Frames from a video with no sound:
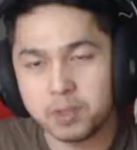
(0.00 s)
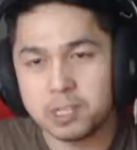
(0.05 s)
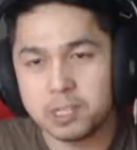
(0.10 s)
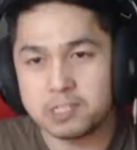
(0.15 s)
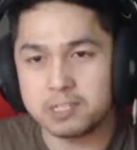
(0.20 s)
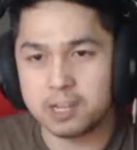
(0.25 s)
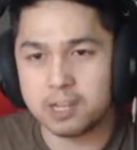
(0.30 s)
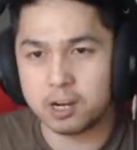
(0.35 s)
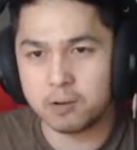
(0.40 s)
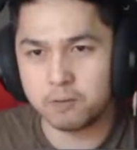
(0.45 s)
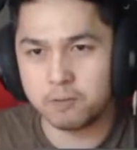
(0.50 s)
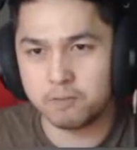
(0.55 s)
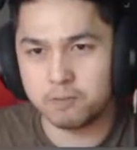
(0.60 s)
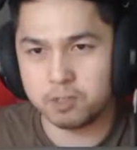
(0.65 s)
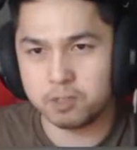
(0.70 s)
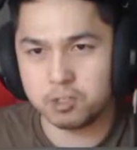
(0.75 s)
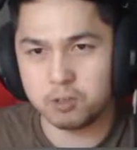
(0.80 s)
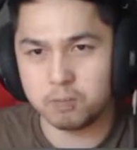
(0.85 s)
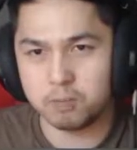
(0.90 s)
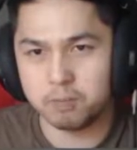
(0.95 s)
in
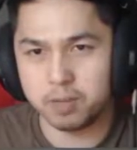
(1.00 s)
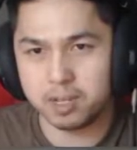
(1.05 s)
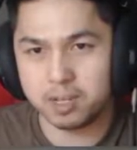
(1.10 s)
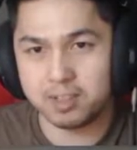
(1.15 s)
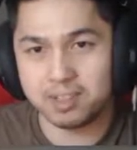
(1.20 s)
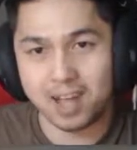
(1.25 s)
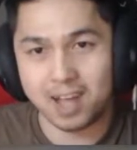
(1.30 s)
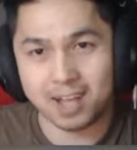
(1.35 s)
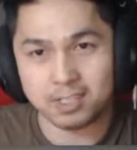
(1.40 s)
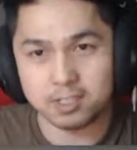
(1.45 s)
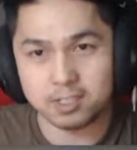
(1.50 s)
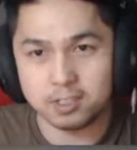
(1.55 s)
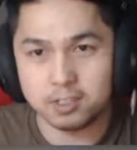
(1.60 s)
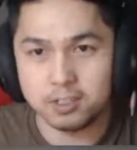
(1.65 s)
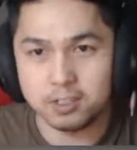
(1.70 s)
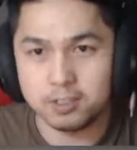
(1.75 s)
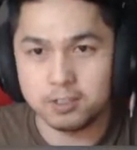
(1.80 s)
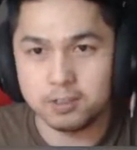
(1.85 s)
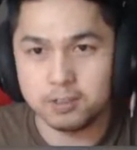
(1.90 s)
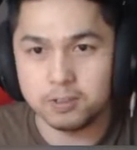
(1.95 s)
sacrificial pit. That's
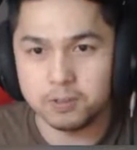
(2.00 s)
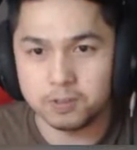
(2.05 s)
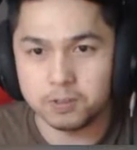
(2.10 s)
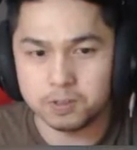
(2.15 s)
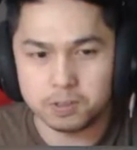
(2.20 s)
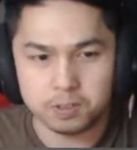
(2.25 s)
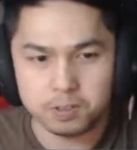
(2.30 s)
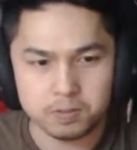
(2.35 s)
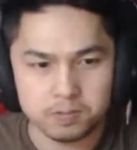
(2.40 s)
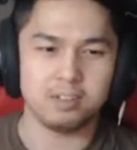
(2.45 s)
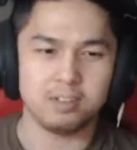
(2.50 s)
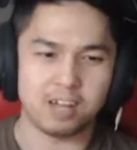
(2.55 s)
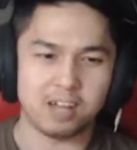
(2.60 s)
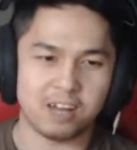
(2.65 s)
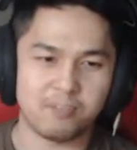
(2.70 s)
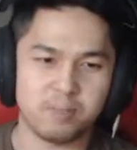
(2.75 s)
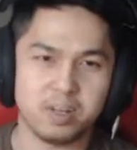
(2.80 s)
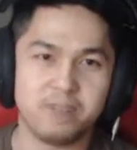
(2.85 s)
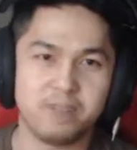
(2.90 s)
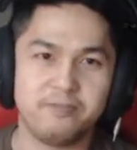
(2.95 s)
huge.
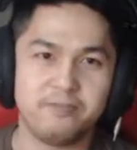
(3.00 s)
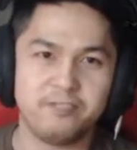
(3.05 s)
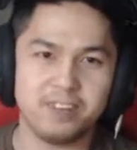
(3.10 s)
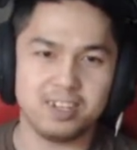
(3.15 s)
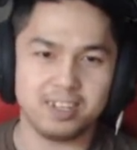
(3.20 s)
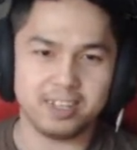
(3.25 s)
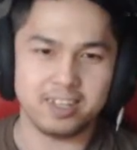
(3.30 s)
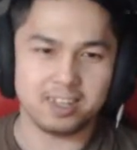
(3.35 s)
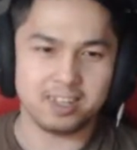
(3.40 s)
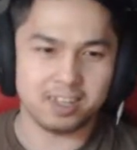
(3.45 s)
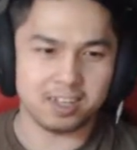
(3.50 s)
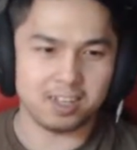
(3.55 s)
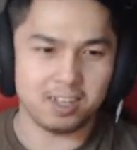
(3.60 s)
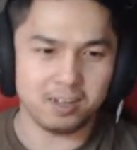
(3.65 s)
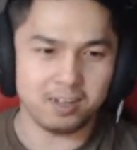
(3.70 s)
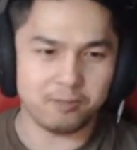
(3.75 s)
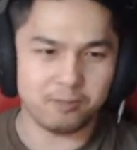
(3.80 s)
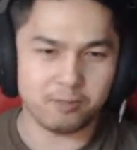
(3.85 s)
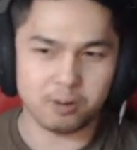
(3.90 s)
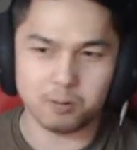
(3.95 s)
I've been feeling the
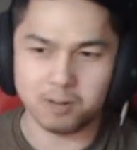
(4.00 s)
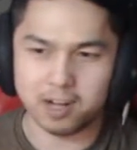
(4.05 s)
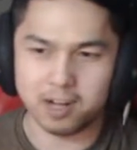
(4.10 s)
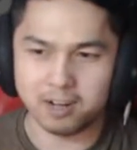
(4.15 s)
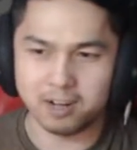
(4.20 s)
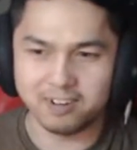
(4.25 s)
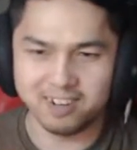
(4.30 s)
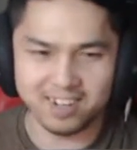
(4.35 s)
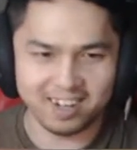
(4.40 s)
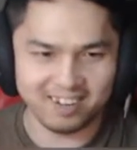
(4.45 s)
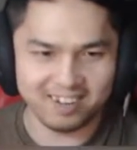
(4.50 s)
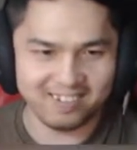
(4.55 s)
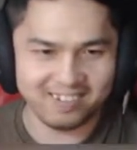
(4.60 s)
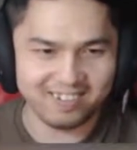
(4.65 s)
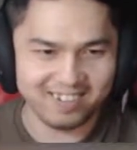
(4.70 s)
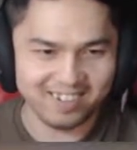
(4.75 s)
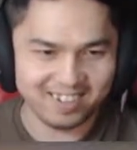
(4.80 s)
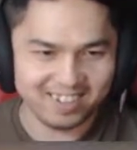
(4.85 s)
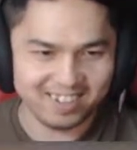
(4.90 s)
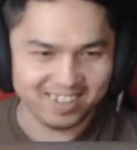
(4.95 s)
heat for a while now.
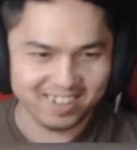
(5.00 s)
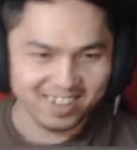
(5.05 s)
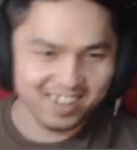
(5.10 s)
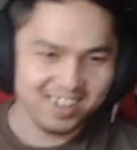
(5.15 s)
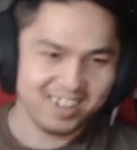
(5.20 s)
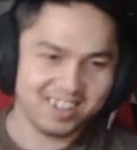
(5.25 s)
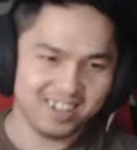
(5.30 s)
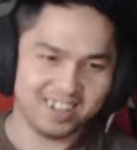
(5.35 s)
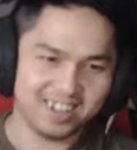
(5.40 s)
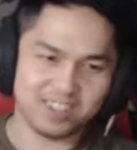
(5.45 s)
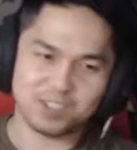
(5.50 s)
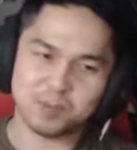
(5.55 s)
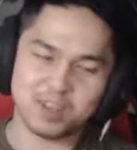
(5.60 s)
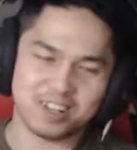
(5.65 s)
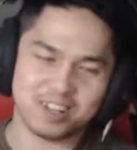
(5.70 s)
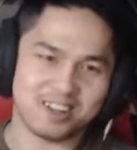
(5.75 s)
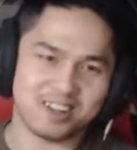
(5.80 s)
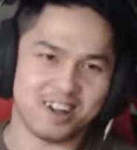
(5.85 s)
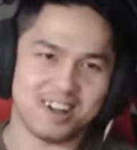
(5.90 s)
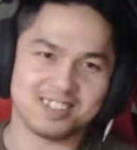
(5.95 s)
It's
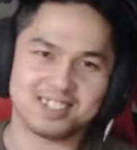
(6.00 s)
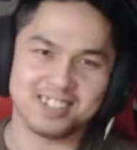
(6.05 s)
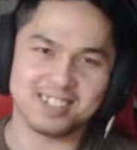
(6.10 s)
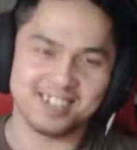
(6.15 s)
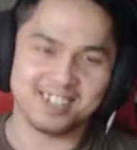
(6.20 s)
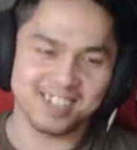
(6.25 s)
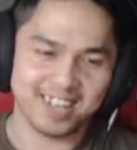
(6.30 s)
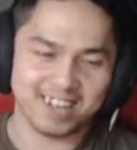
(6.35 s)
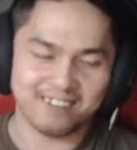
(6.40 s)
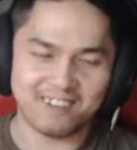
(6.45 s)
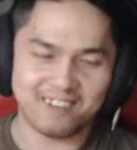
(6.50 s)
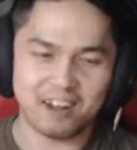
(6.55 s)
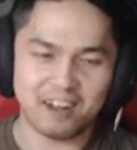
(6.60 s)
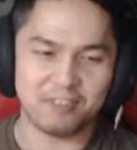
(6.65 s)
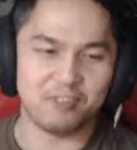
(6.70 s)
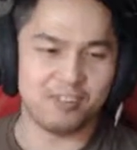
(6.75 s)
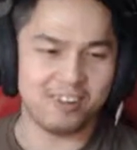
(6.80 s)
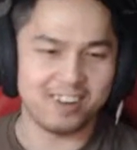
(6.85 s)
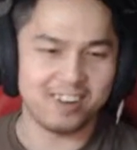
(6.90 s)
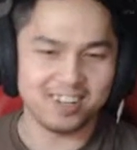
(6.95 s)
been constantly
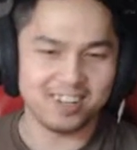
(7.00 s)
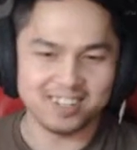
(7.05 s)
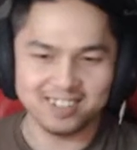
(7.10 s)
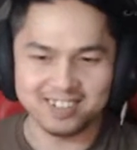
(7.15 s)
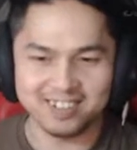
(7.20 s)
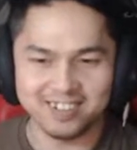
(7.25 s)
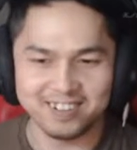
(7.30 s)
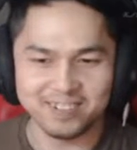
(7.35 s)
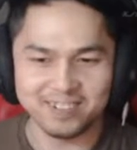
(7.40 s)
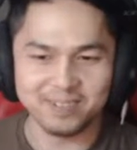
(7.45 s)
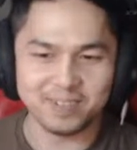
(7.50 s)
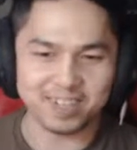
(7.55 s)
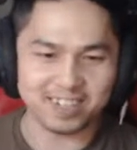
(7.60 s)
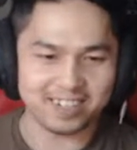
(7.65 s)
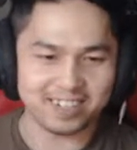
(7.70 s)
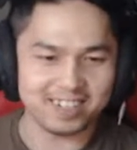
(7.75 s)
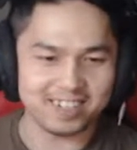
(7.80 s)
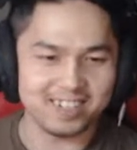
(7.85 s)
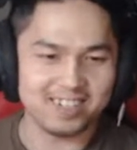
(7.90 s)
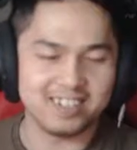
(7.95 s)
around four hundred. Oh my
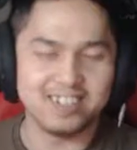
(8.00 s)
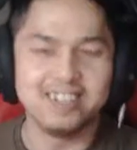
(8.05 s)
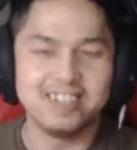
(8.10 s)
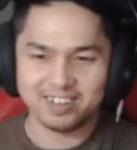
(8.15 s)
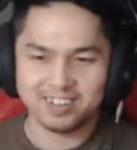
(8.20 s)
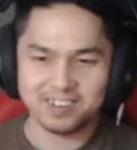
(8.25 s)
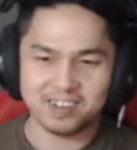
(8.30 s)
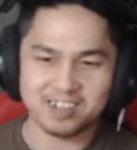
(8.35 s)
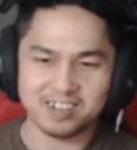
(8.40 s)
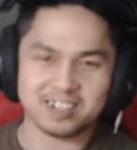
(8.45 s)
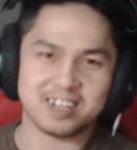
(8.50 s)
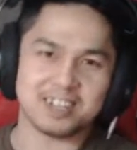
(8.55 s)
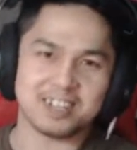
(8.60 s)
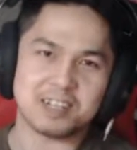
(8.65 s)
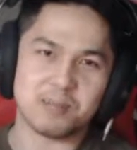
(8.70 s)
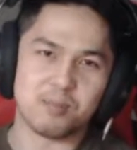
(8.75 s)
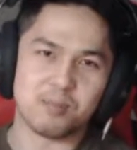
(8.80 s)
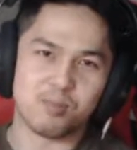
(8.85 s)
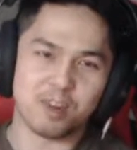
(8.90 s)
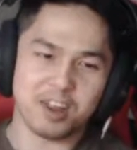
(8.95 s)
god. It's because
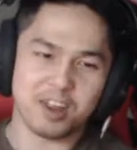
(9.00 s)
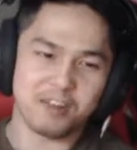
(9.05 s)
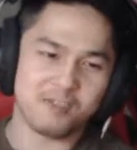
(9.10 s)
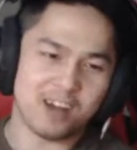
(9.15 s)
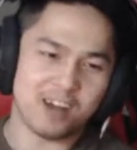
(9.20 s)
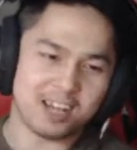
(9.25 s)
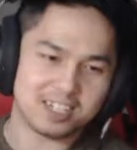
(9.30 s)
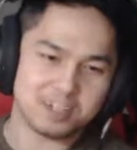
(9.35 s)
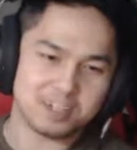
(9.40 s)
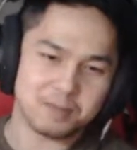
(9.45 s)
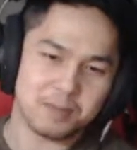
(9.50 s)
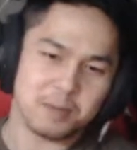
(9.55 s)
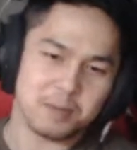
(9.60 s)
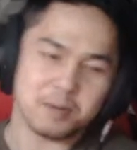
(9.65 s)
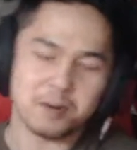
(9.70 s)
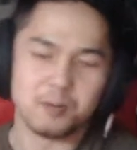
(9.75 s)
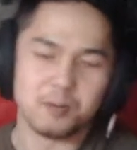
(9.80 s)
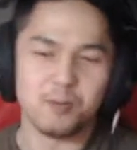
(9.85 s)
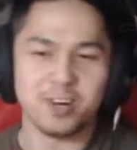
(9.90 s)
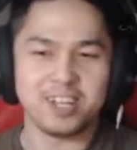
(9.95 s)
I'm brainwashing
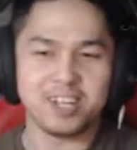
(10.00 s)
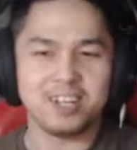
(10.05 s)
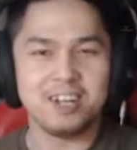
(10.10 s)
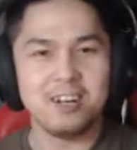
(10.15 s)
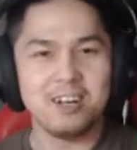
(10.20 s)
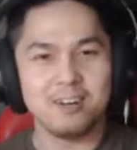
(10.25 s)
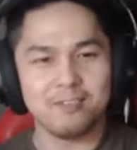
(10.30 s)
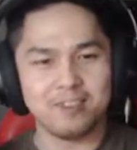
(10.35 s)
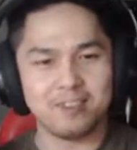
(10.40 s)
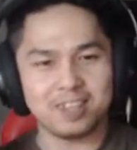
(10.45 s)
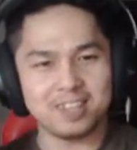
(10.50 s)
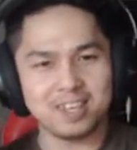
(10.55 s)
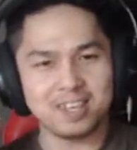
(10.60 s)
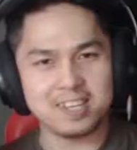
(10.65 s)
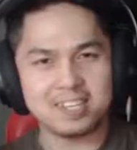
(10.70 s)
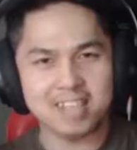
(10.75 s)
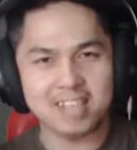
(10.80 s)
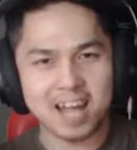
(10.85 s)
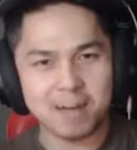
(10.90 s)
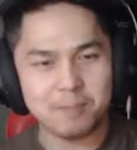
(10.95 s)
people. When when they
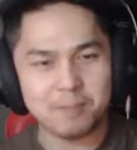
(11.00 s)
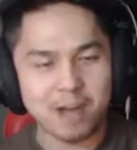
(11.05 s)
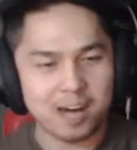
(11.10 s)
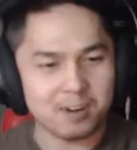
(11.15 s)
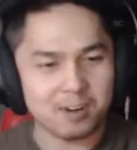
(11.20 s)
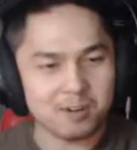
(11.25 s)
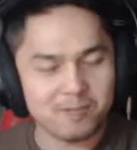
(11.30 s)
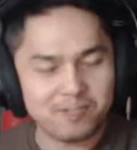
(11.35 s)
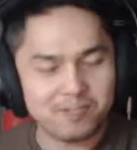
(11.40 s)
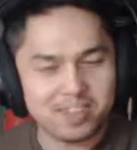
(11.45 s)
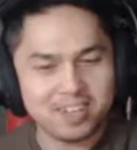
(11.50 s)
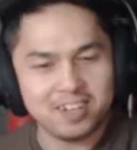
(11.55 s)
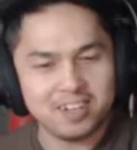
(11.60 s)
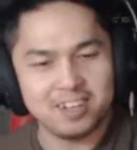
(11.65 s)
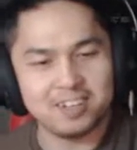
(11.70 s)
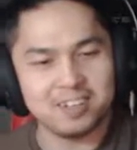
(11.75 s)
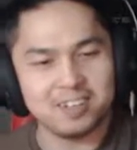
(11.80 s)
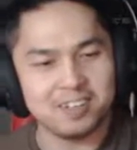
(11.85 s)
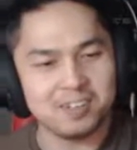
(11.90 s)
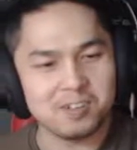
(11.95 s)
snap out of
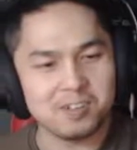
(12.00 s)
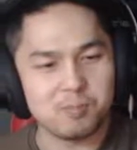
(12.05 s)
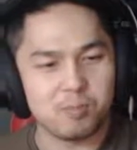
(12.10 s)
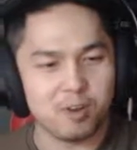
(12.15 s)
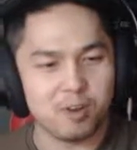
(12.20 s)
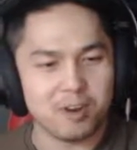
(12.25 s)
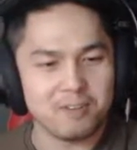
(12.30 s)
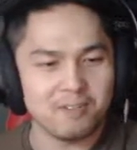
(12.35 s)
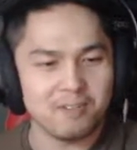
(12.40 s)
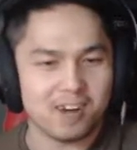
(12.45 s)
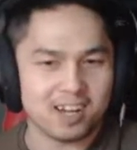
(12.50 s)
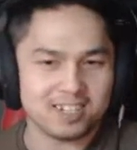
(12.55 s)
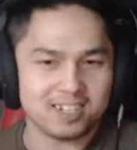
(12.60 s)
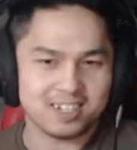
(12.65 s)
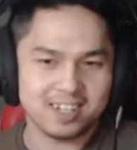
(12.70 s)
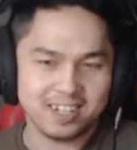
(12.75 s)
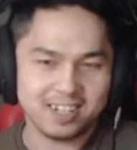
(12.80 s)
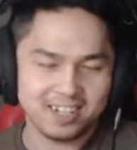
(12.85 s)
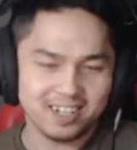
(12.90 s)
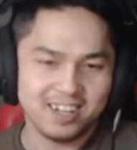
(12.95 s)
the
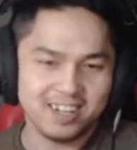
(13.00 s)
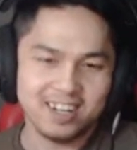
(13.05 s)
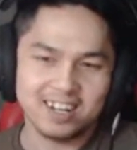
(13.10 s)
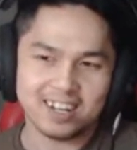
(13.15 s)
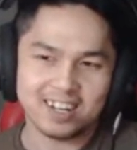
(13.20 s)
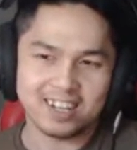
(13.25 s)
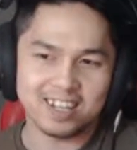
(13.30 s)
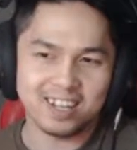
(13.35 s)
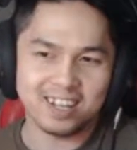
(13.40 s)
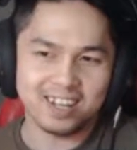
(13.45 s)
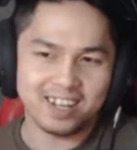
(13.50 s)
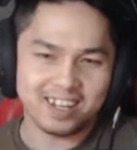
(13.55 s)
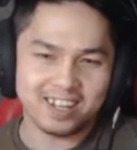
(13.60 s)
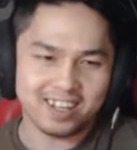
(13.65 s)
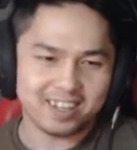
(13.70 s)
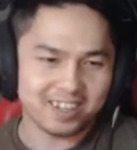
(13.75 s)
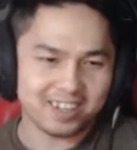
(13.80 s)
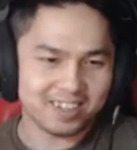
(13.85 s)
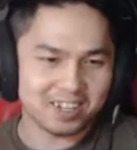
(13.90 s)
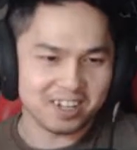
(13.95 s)
brainwashing, they
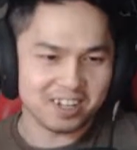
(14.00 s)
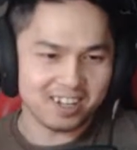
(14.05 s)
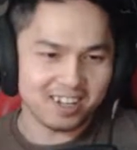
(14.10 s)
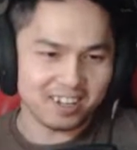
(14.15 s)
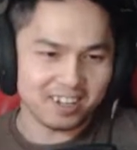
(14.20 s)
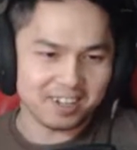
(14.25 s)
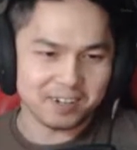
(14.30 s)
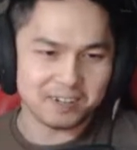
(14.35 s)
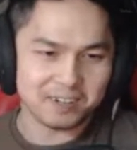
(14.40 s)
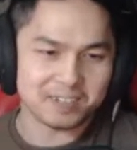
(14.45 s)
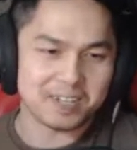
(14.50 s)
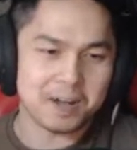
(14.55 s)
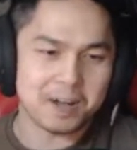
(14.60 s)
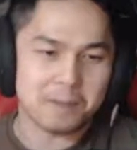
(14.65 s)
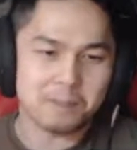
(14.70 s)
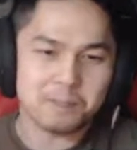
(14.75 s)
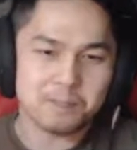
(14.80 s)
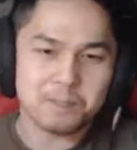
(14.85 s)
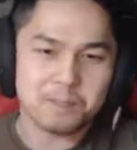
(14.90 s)
the heat goes up.